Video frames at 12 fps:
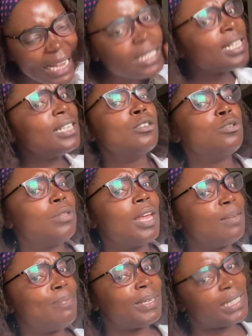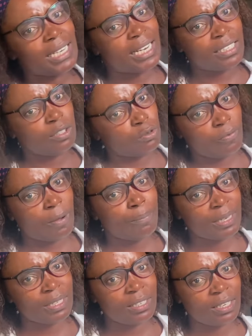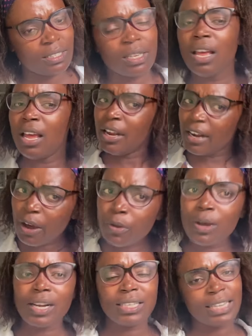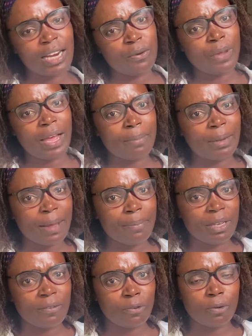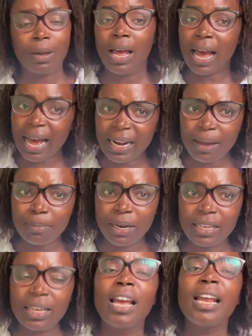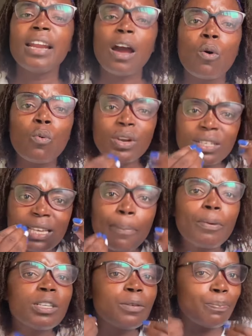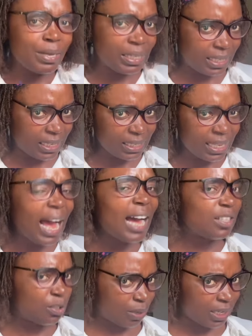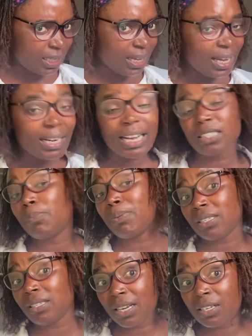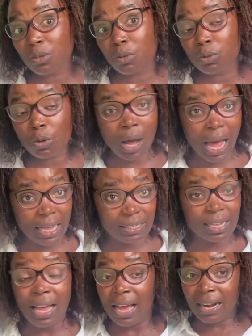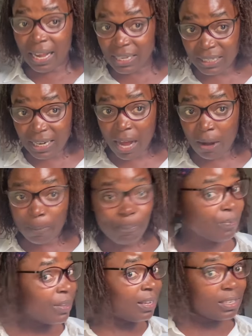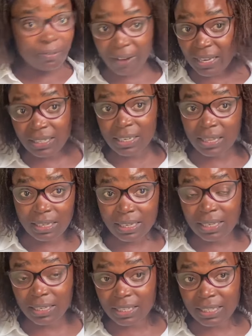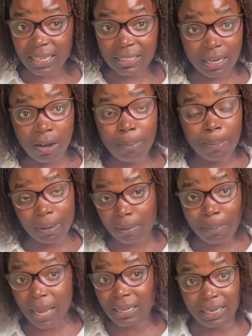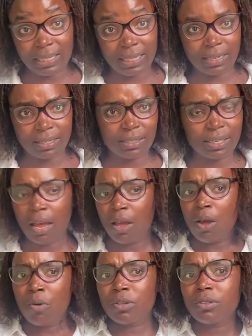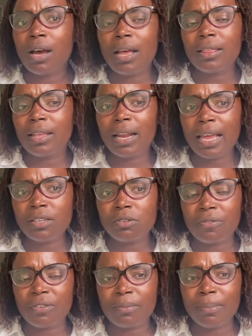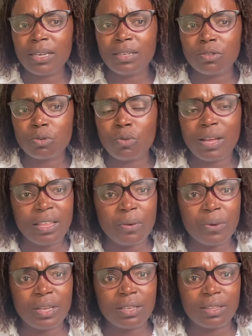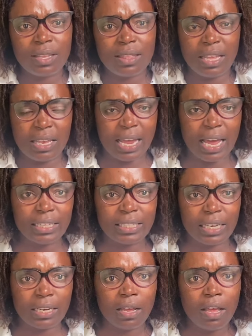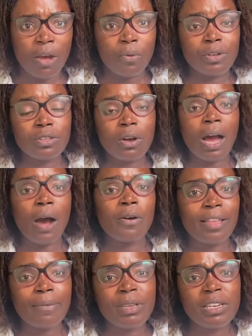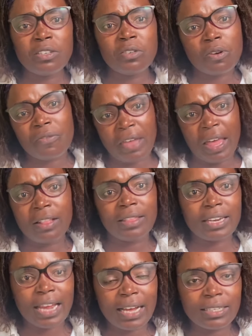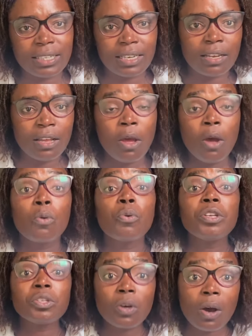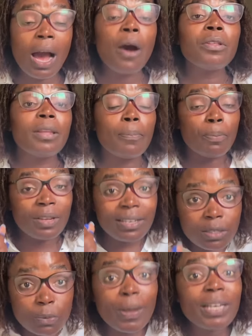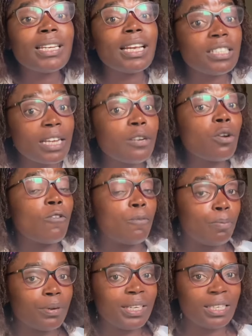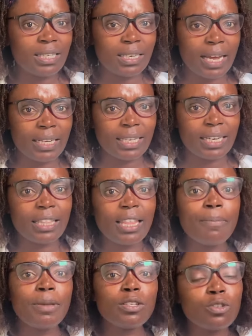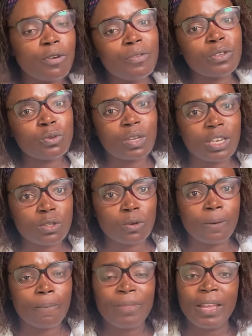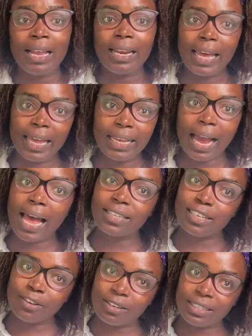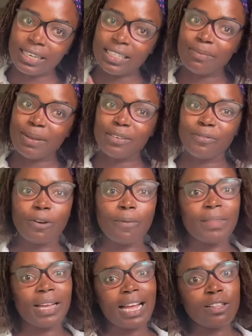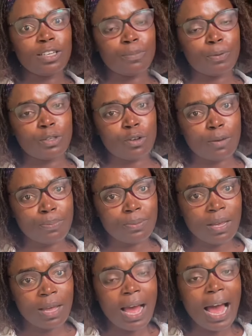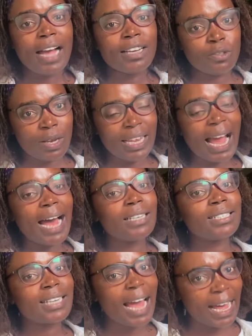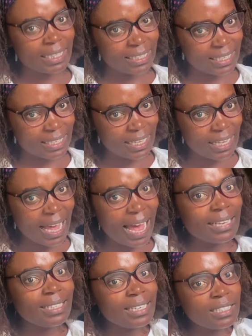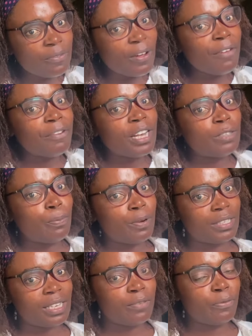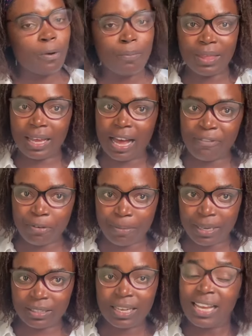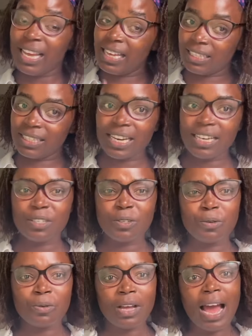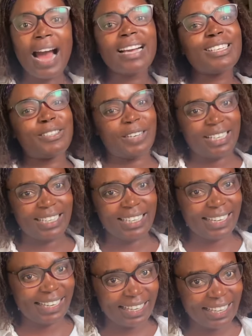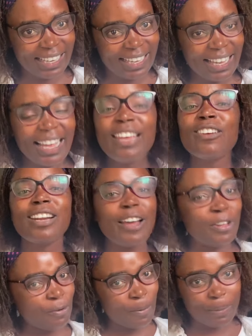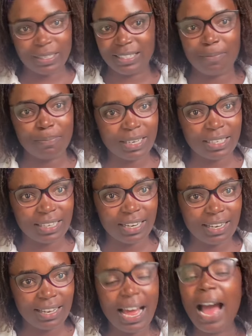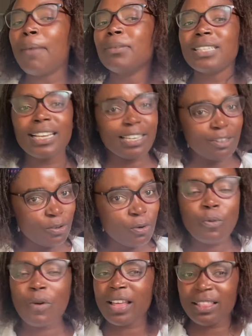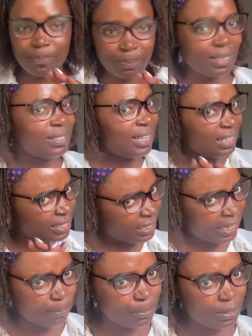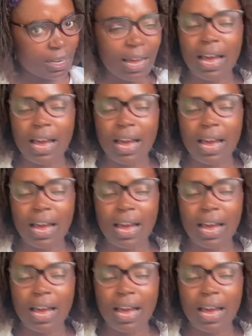ascend into that particular seat of a president. Now you understand where I'm coming from. And I'm like, now which support bases actually does President Ruto has? Right now, he's fighting the church now back, right and center. We saw how the likes of Kimani Ichungwa, the way they reacted. We saw how the Ministry of Health reacted. We saw how the Inspector General of Police reacted. The Ministry of Education, like a single statement from the Catholic bishops, actually attracts at least 5 responses from the government. It tells you, actually, hey, you and I were putting pressure. I'm telling you, where the president slept,